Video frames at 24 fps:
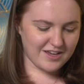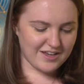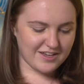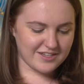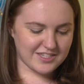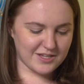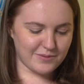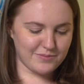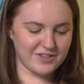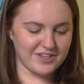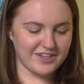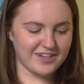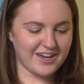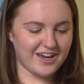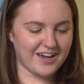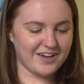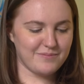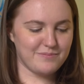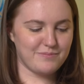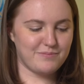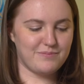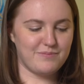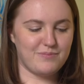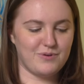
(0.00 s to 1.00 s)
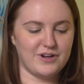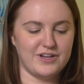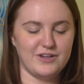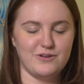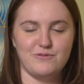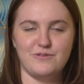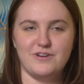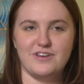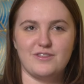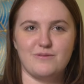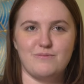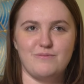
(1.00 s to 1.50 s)
Something I bring
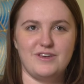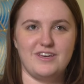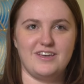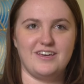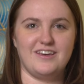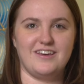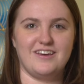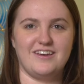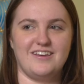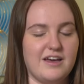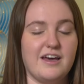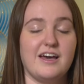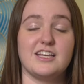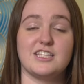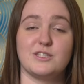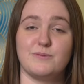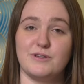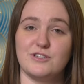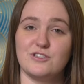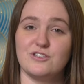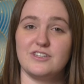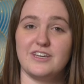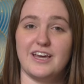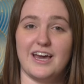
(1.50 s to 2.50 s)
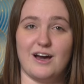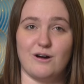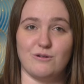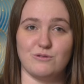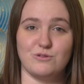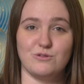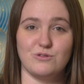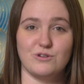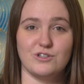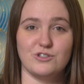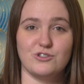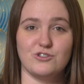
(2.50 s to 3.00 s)
with me, especially
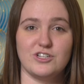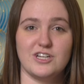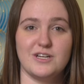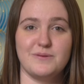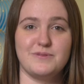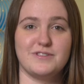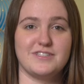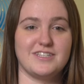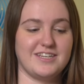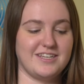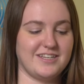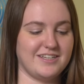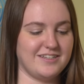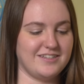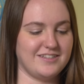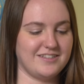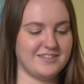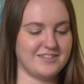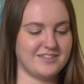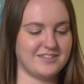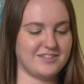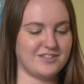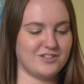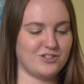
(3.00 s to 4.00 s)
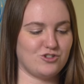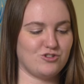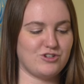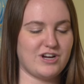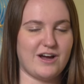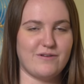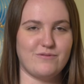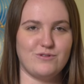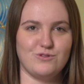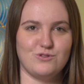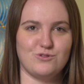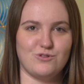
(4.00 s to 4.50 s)
outdoor trips, is
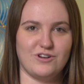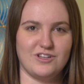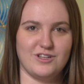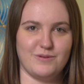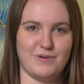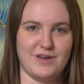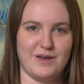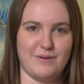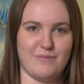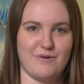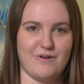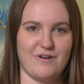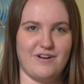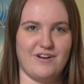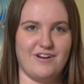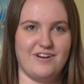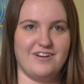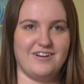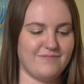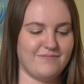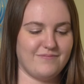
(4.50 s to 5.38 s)
travel toilet paper.